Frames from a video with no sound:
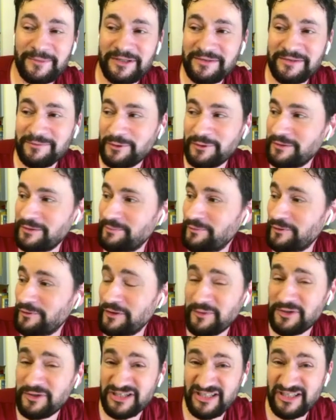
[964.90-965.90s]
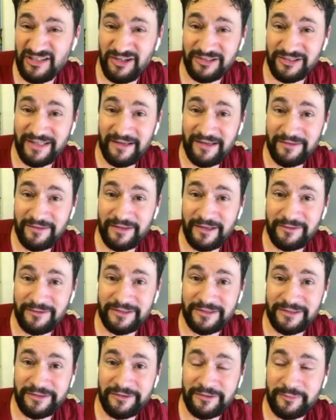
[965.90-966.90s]
I mean, we're pretty much in lockdown now
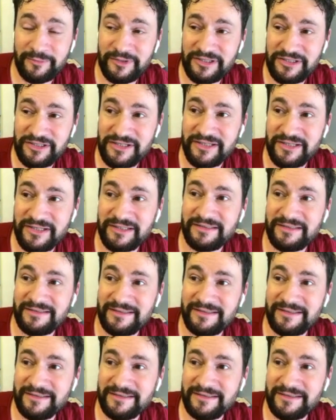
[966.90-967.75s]
here in Beijing.